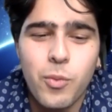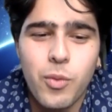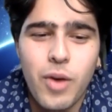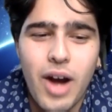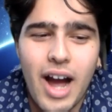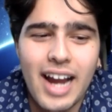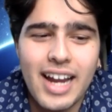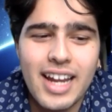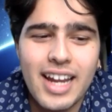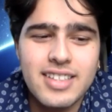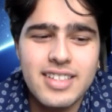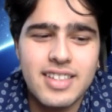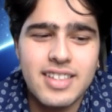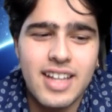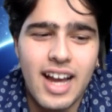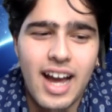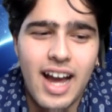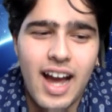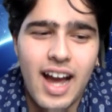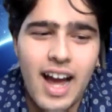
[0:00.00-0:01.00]
guess
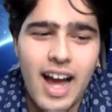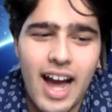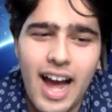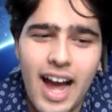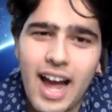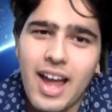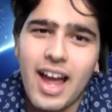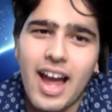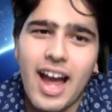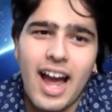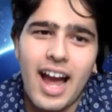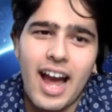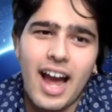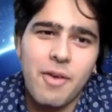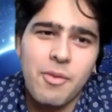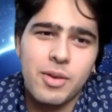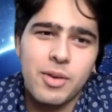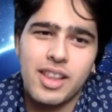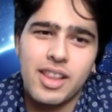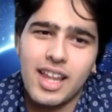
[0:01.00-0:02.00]
I
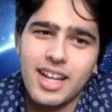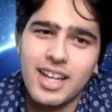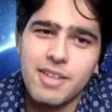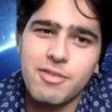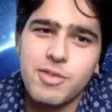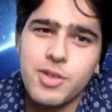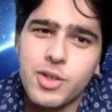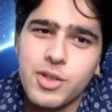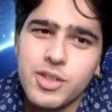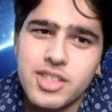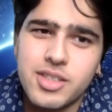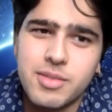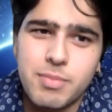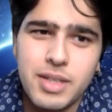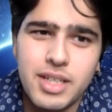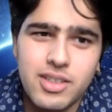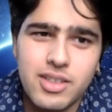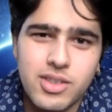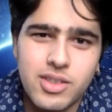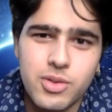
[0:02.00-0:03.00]
would like if you could
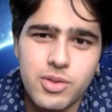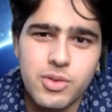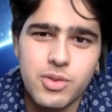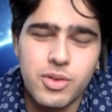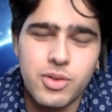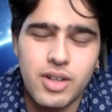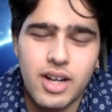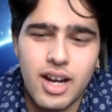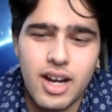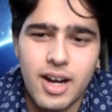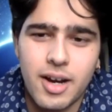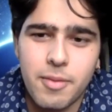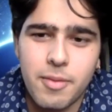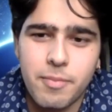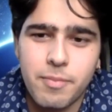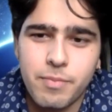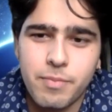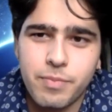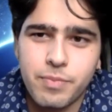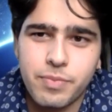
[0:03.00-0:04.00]
speak to,
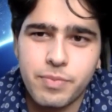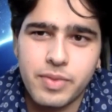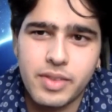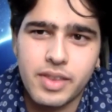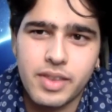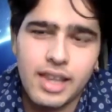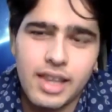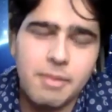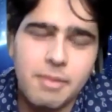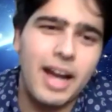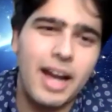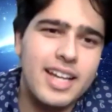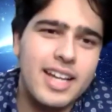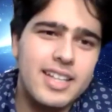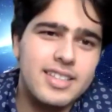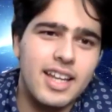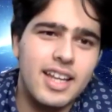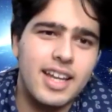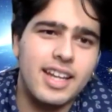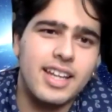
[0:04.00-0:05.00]
I
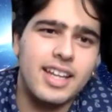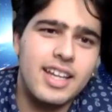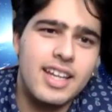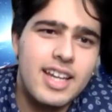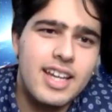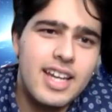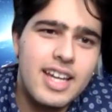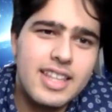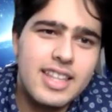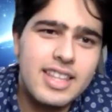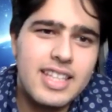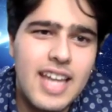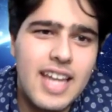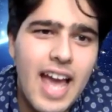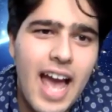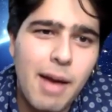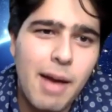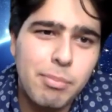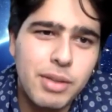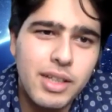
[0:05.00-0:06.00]
guess, like the
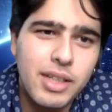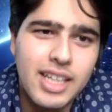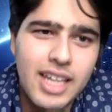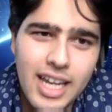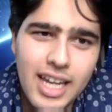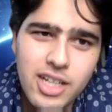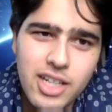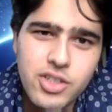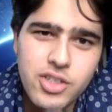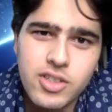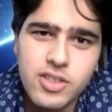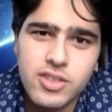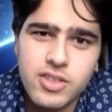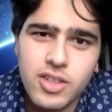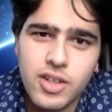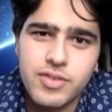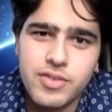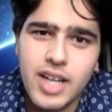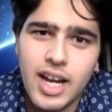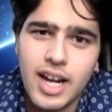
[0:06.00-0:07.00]
applications
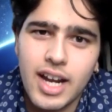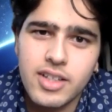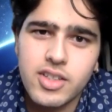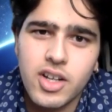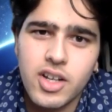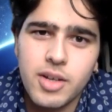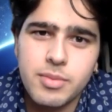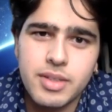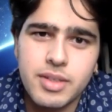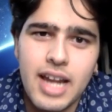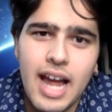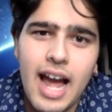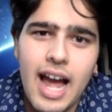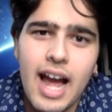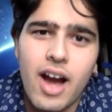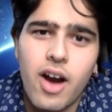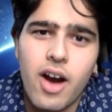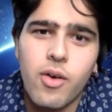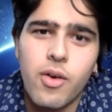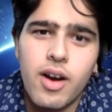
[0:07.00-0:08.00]
of diatoms and
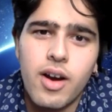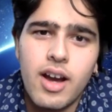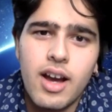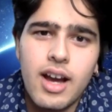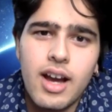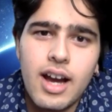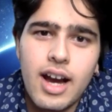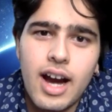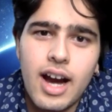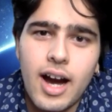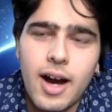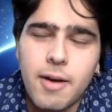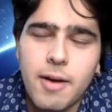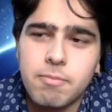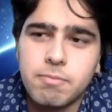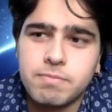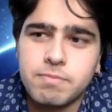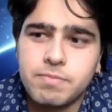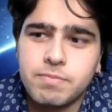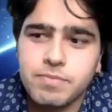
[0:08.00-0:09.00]
how,
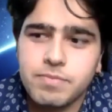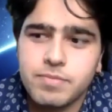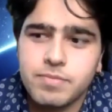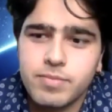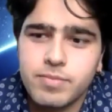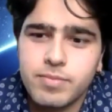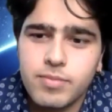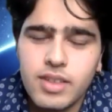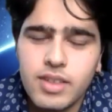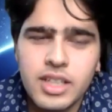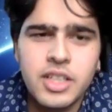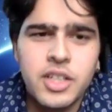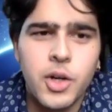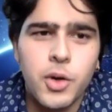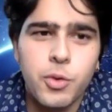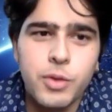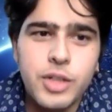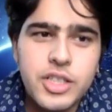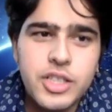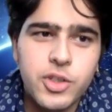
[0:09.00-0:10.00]

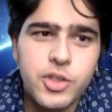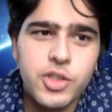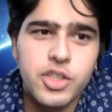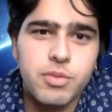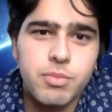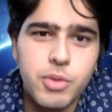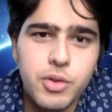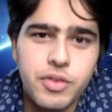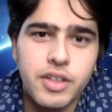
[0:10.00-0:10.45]
research is moving